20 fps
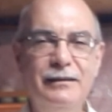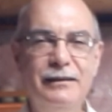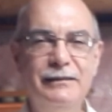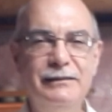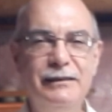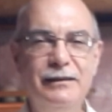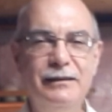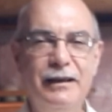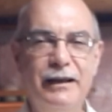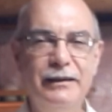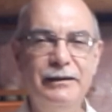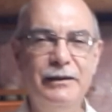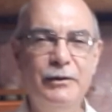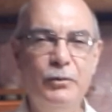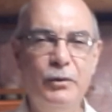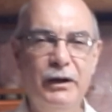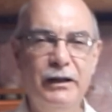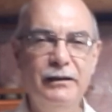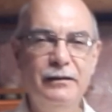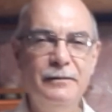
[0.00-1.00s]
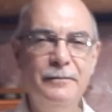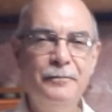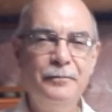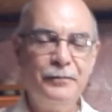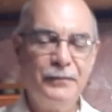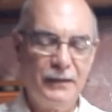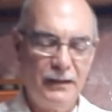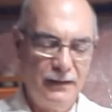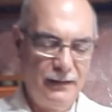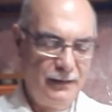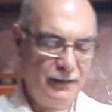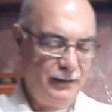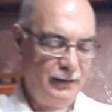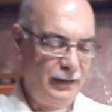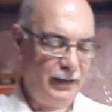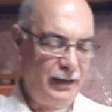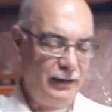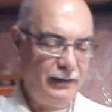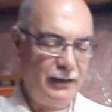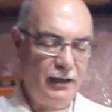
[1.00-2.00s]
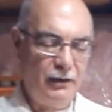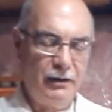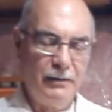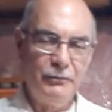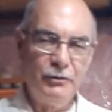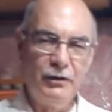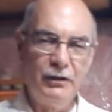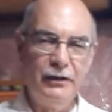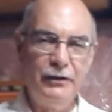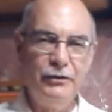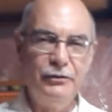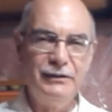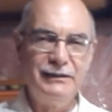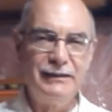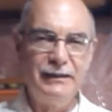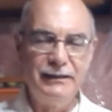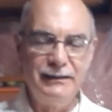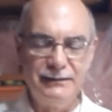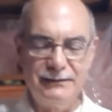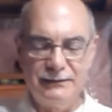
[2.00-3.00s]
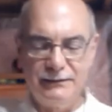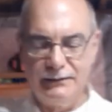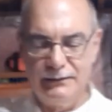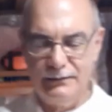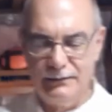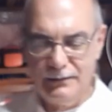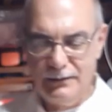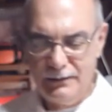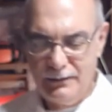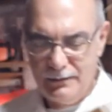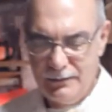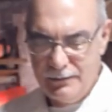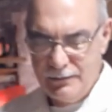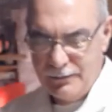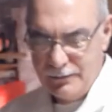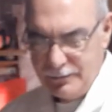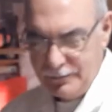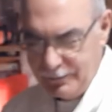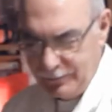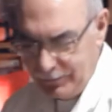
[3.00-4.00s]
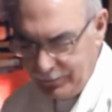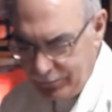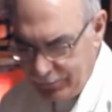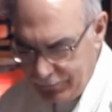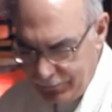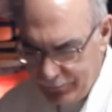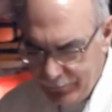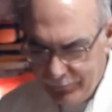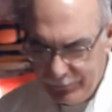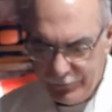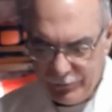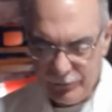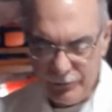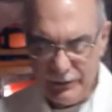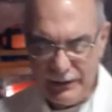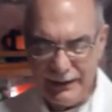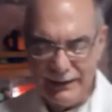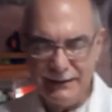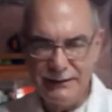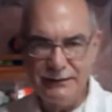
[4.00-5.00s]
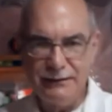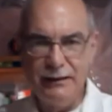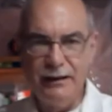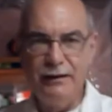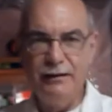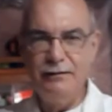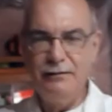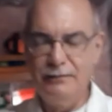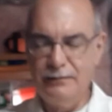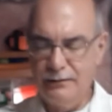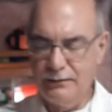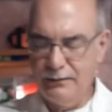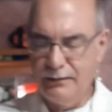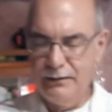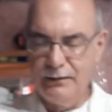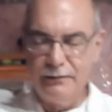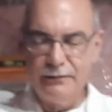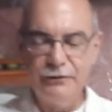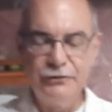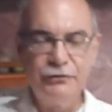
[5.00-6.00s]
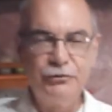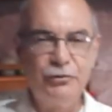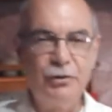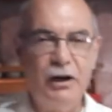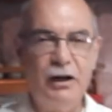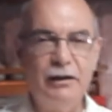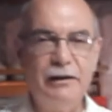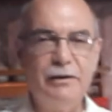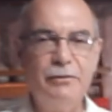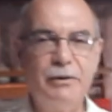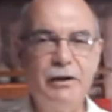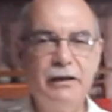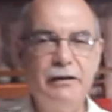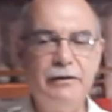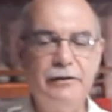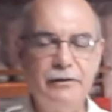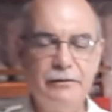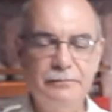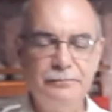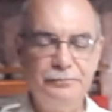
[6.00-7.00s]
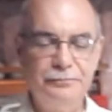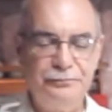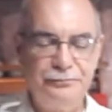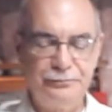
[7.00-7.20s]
1991. And now I'm going to use this to extend this trolley right here.